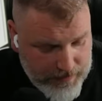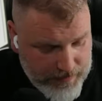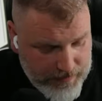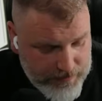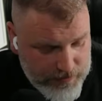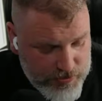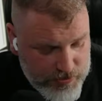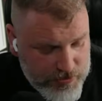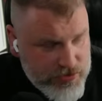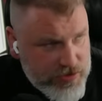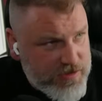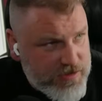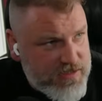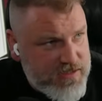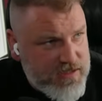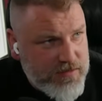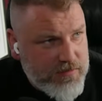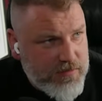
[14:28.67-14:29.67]
just trying to
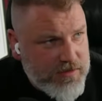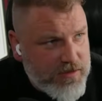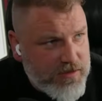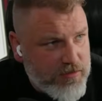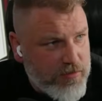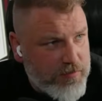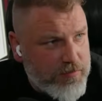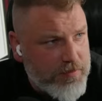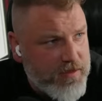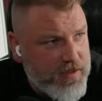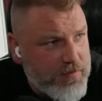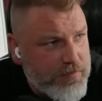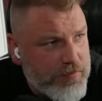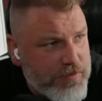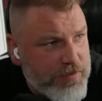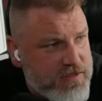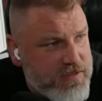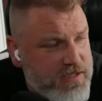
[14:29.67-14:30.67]
see what the Europa League
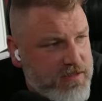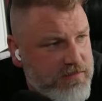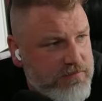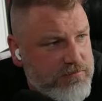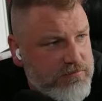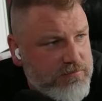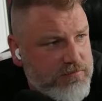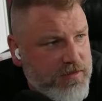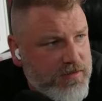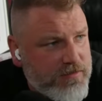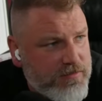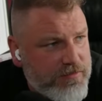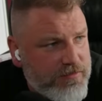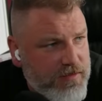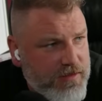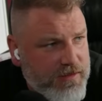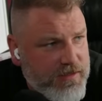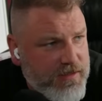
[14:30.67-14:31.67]
brings in.
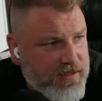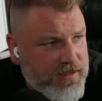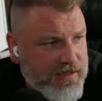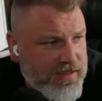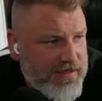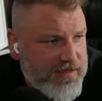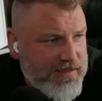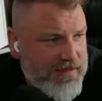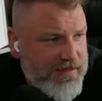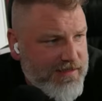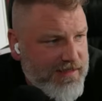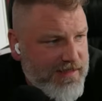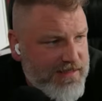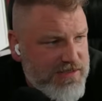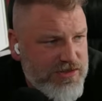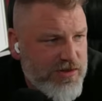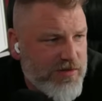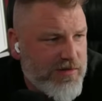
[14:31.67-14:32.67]
Like, and
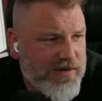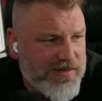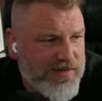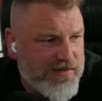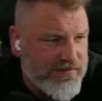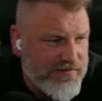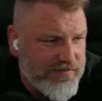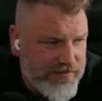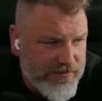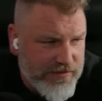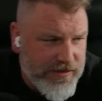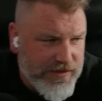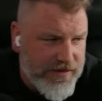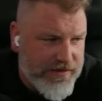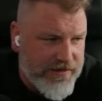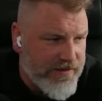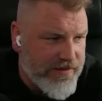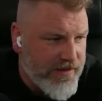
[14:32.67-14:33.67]
that's, you know what? Forget
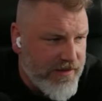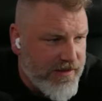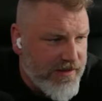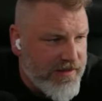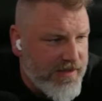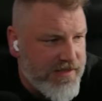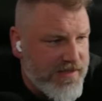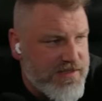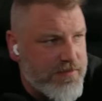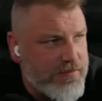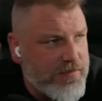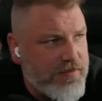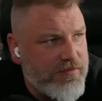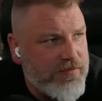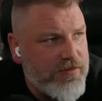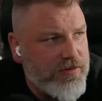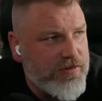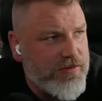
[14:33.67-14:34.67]
it. That's something
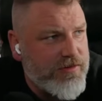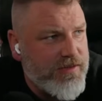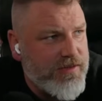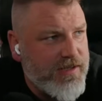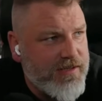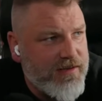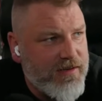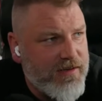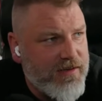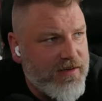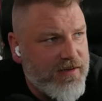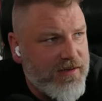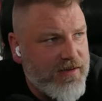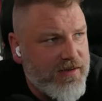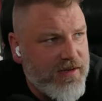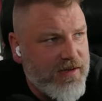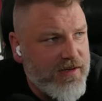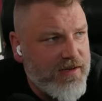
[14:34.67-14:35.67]
for another day. I don't
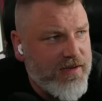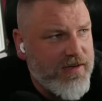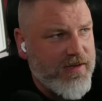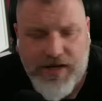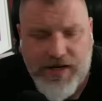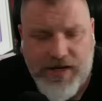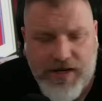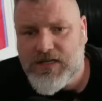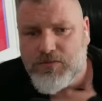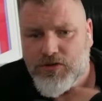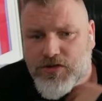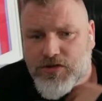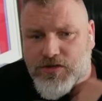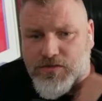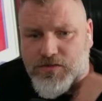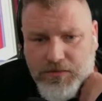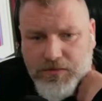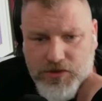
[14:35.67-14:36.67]
care. It's not as much
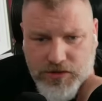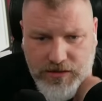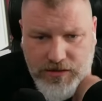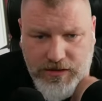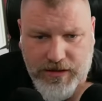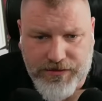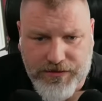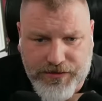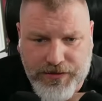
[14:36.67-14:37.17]
as what we should have got.